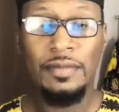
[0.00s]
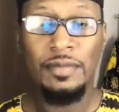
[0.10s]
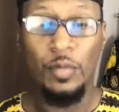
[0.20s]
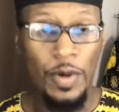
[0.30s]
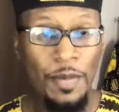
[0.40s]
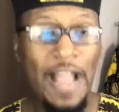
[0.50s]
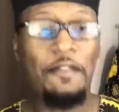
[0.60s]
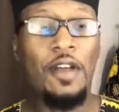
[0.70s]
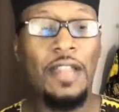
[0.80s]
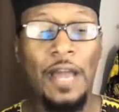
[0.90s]
we might
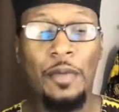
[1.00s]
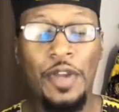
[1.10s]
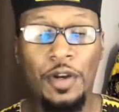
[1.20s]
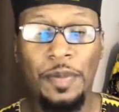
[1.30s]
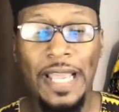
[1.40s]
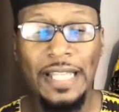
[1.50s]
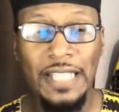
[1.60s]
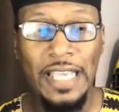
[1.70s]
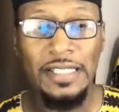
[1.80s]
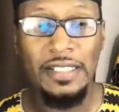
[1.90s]
feel like we're on a
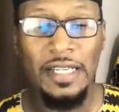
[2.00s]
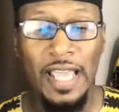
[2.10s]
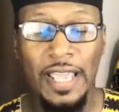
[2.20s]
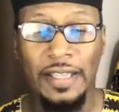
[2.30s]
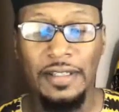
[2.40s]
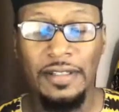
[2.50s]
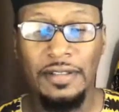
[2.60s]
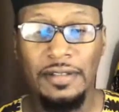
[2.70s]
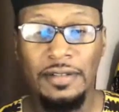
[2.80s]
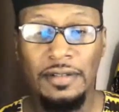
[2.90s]
plantation today.
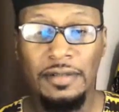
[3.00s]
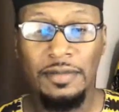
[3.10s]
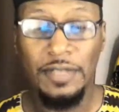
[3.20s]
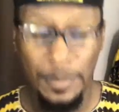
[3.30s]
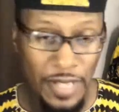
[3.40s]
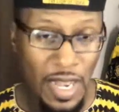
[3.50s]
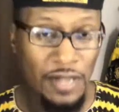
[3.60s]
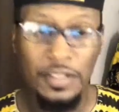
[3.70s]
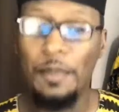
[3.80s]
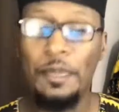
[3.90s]
Some of
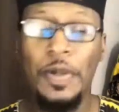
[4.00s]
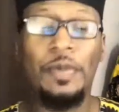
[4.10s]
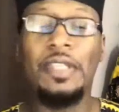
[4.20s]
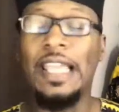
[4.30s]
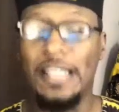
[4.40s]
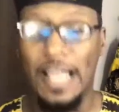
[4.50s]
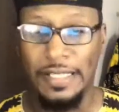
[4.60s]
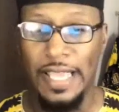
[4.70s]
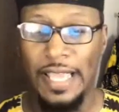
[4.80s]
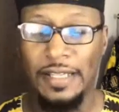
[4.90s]
y'all, some people think
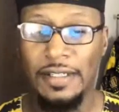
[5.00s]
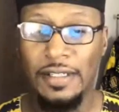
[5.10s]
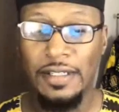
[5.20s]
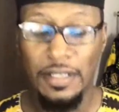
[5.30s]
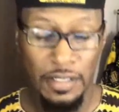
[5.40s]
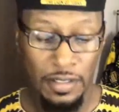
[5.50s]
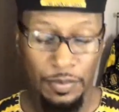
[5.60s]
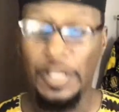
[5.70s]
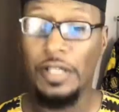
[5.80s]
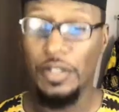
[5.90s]
like that.
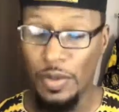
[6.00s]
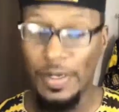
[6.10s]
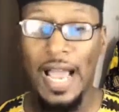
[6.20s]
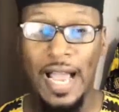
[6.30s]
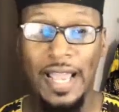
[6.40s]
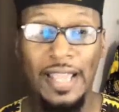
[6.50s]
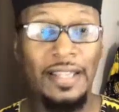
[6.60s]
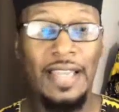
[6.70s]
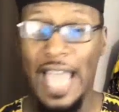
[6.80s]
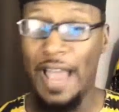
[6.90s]
But you and I
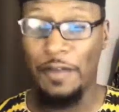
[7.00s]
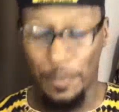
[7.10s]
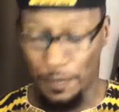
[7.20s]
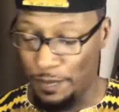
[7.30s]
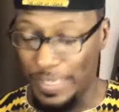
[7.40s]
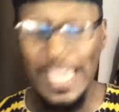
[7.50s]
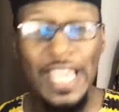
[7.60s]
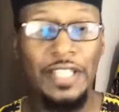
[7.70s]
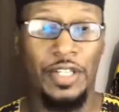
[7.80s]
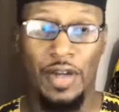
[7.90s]
have an
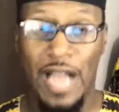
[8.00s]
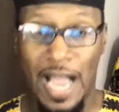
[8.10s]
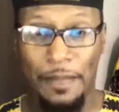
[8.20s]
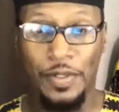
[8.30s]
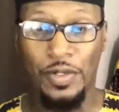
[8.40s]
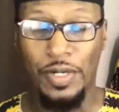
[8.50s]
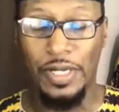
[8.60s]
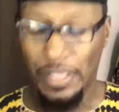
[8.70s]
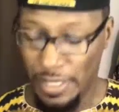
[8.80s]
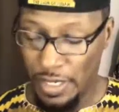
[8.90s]
easier
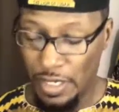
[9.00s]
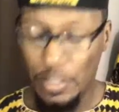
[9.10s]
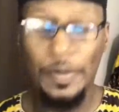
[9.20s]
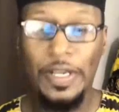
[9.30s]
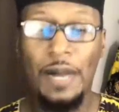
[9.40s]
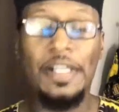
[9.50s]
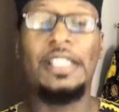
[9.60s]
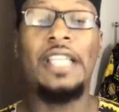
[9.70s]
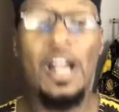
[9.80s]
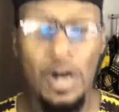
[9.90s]
opportunity to become a
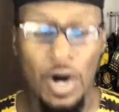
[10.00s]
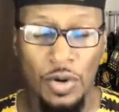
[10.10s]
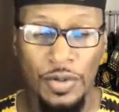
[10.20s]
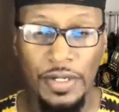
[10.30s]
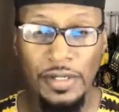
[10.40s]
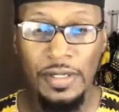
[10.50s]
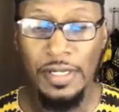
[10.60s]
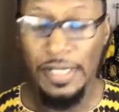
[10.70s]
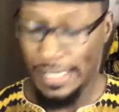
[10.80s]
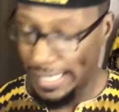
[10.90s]
shareholder
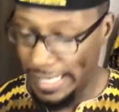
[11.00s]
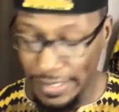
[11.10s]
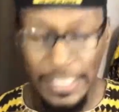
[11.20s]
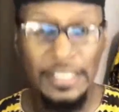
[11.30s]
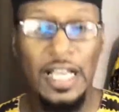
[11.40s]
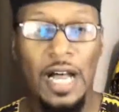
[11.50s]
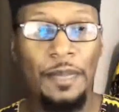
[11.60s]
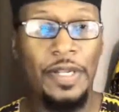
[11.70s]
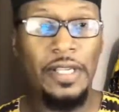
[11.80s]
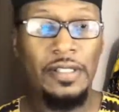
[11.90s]
in these
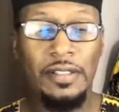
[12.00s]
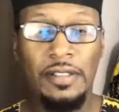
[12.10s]
companies,